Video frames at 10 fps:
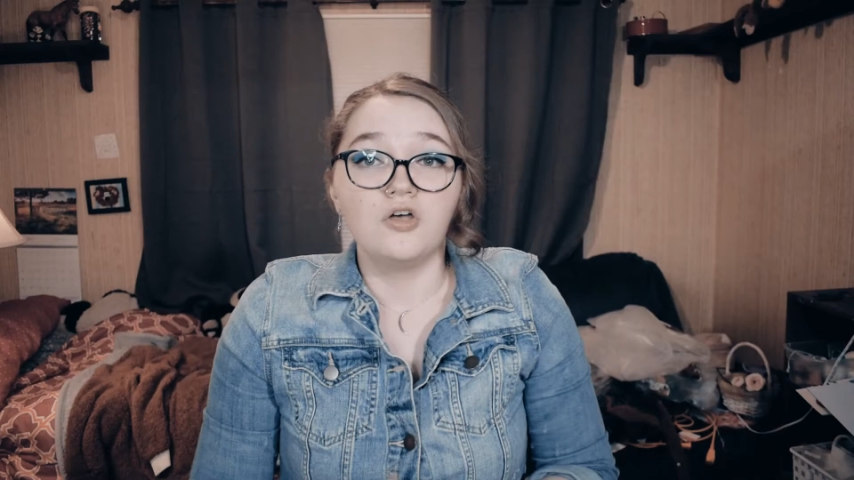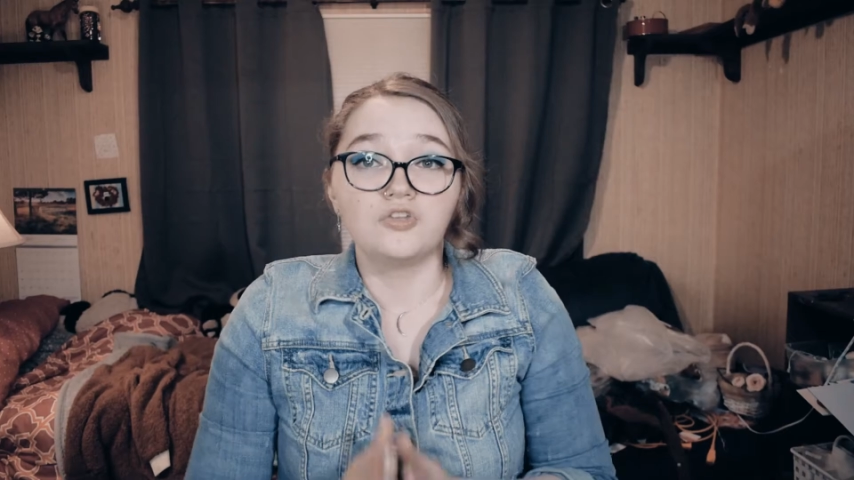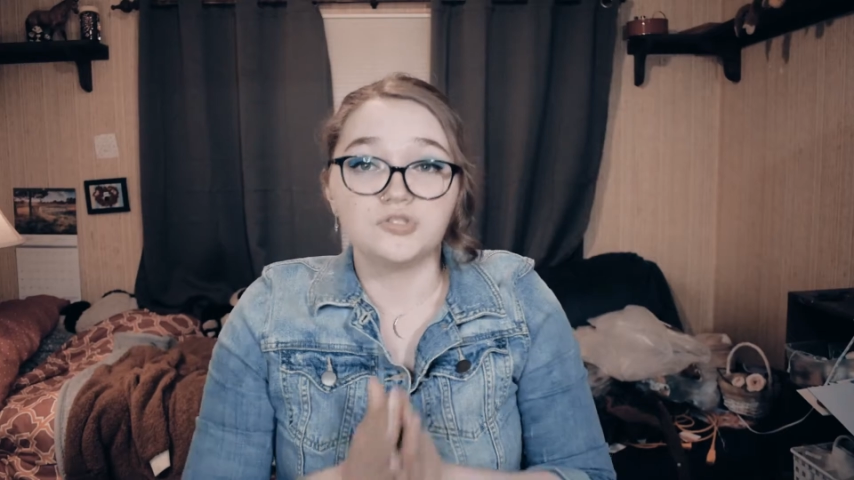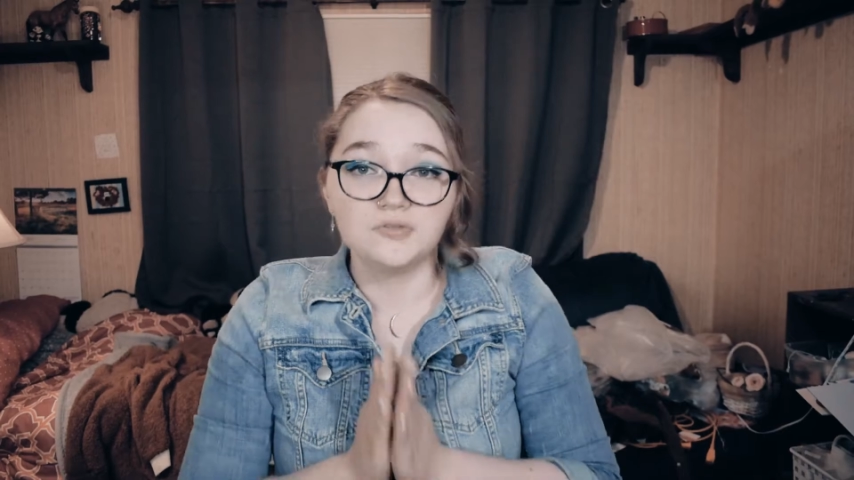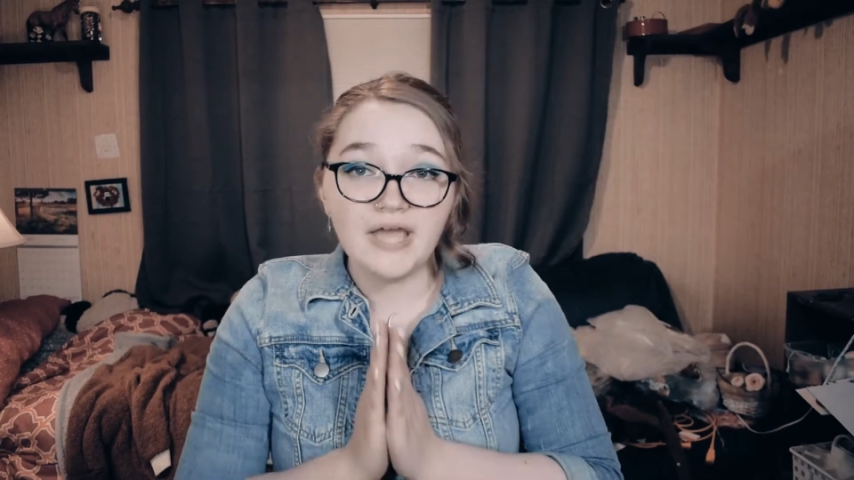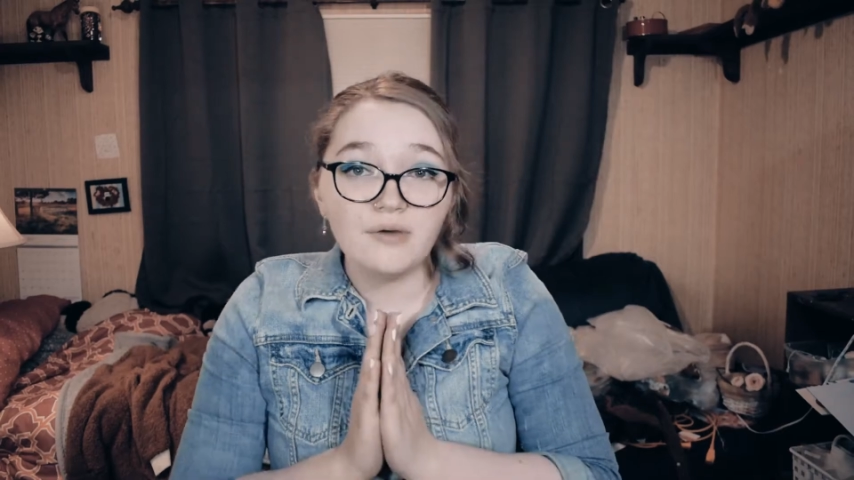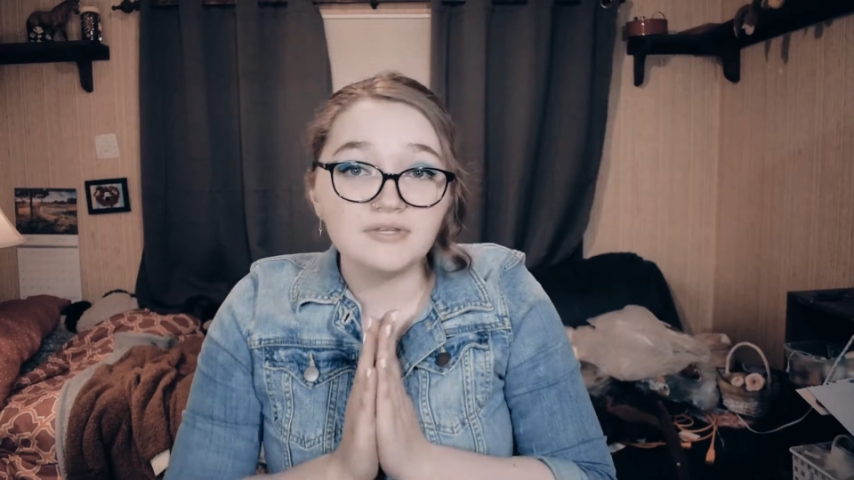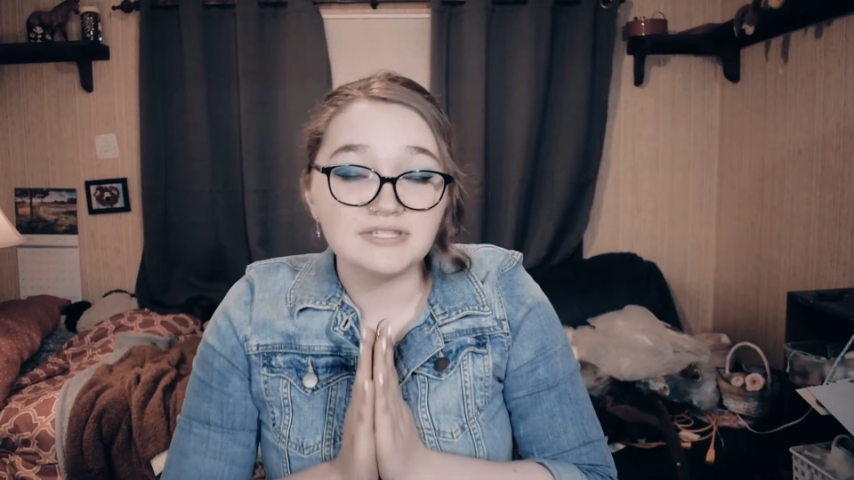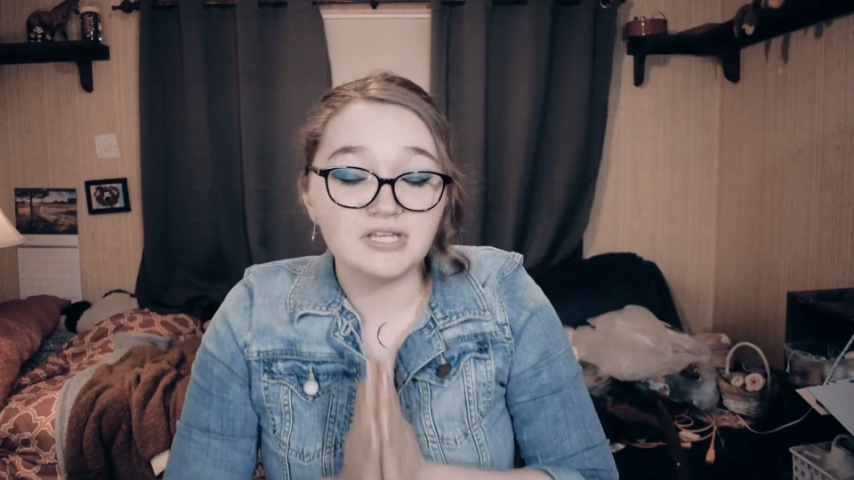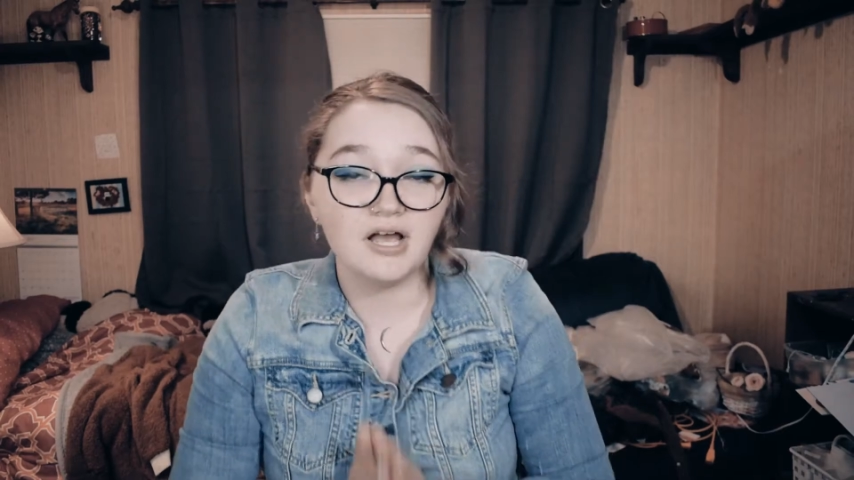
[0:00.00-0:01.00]
So now
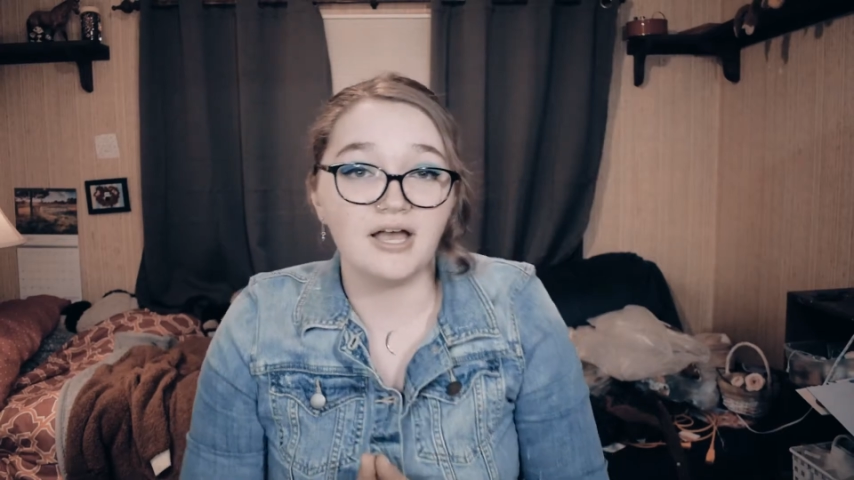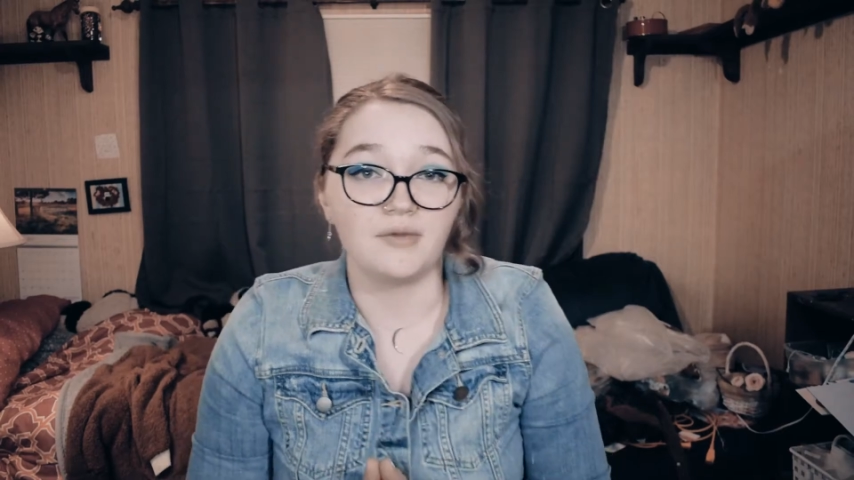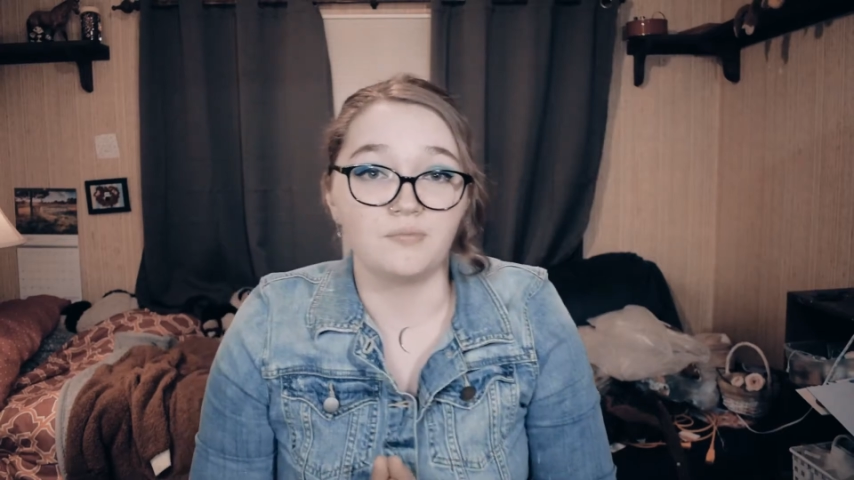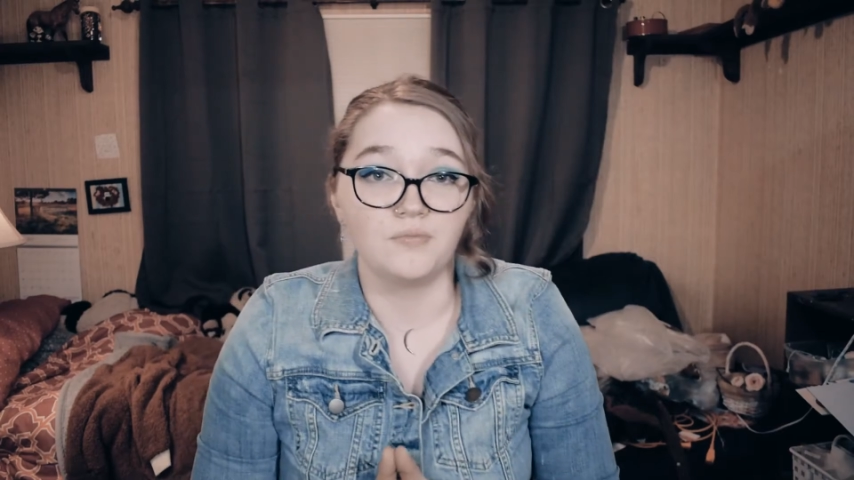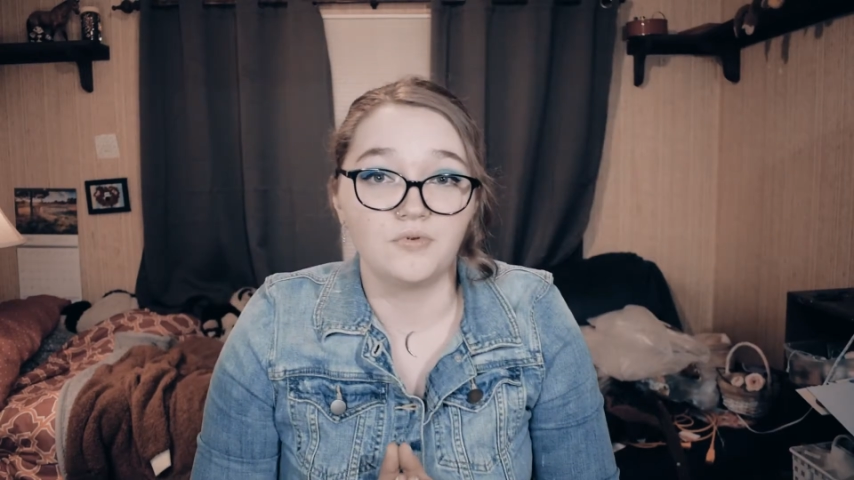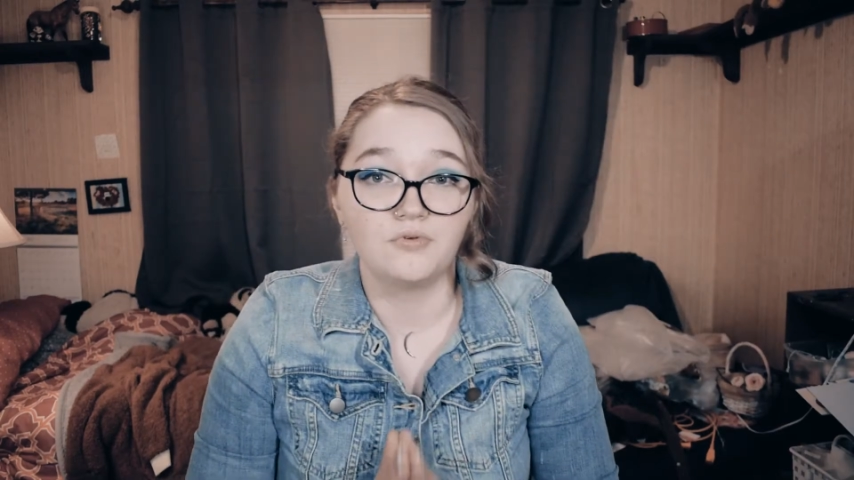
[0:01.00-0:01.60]
it's time